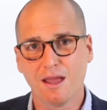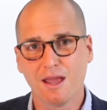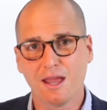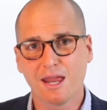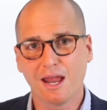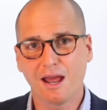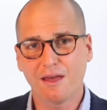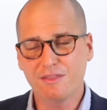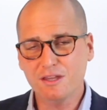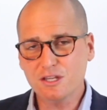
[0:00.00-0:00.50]

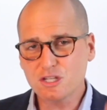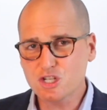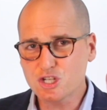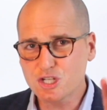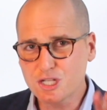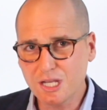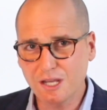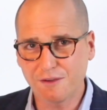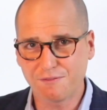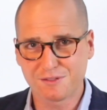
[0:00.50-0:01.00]
Now, this
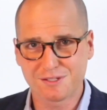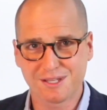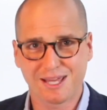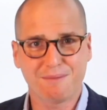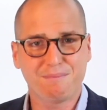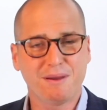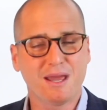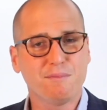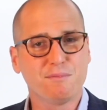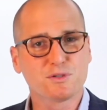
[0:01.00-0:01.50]
shift in
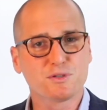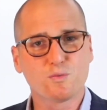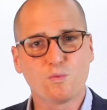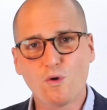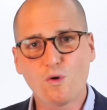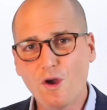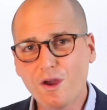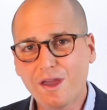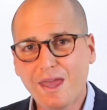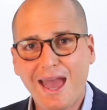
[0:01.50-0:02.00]
people's
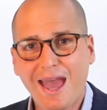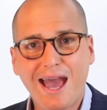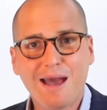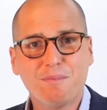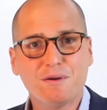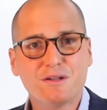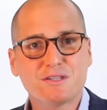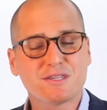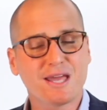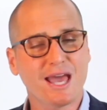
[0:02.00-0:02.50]
work
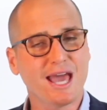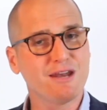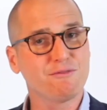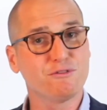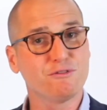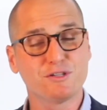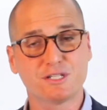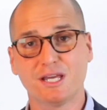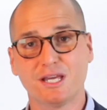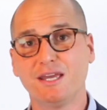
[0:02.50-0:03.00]
habits and
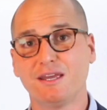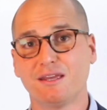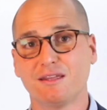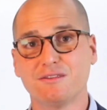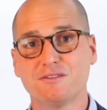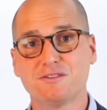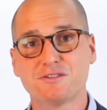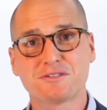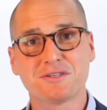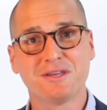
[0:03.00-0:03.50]

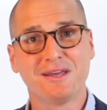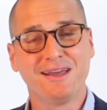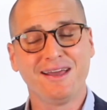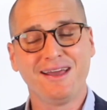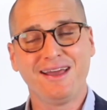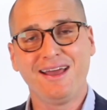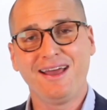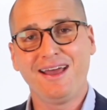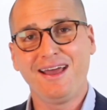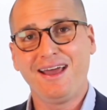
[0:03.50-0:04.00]
routines
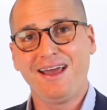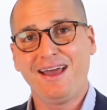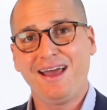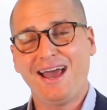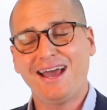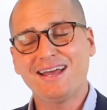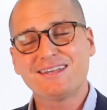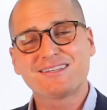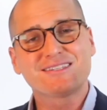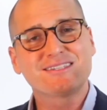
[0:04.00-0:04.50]

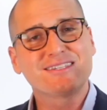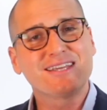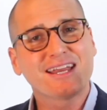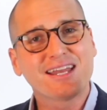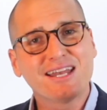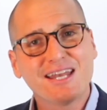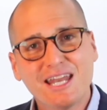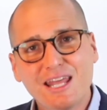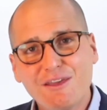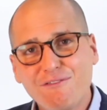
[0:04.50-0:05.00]
has
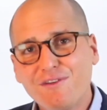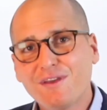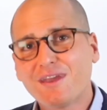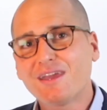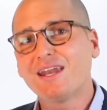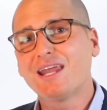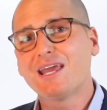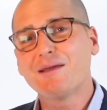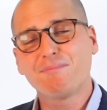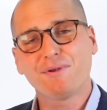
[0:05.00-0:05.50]

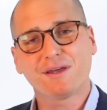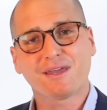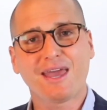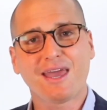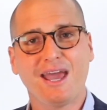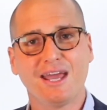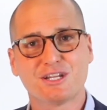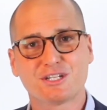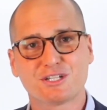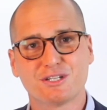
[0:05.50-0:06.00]
significant
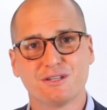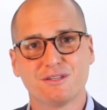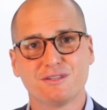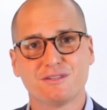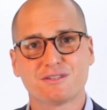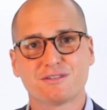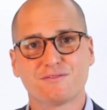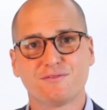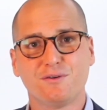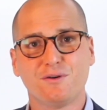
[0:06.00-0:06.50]

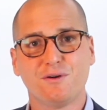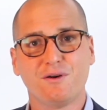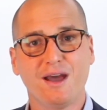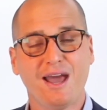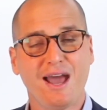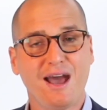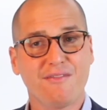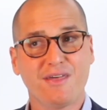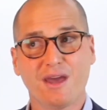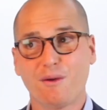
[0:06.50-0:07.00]
implications for
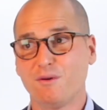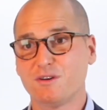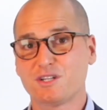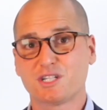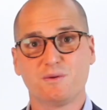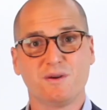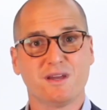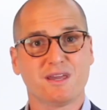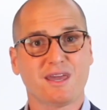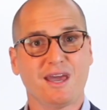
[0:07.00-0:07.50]
how they want
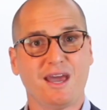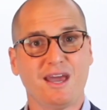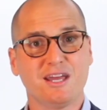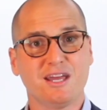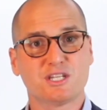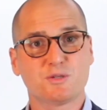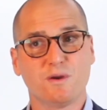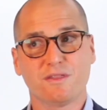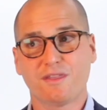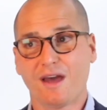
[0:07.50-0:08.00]
to
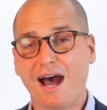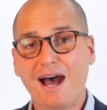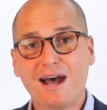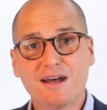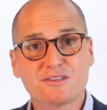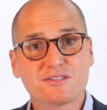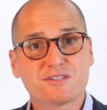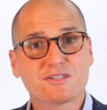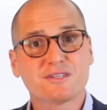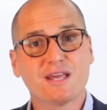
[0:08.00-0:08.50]
engage with
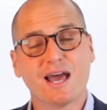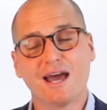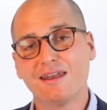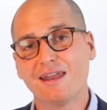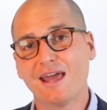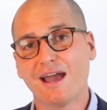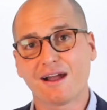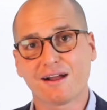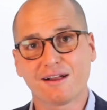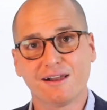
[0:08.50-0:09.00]
us and
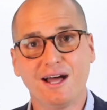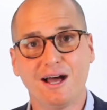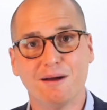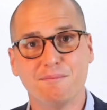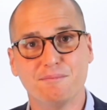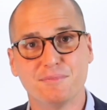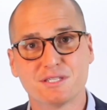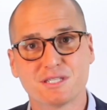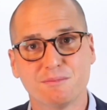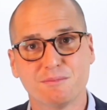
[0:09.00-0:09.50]
our
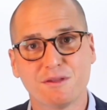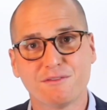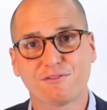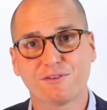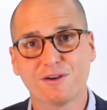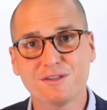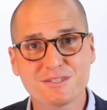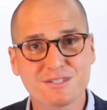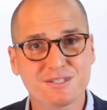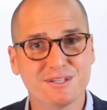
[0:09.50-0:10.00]
clubs. I mean, for
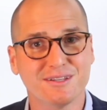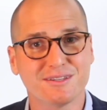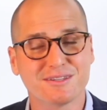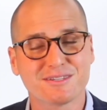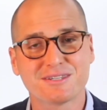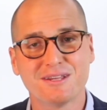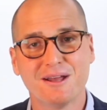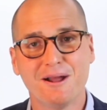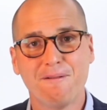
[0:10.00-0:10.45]
instance,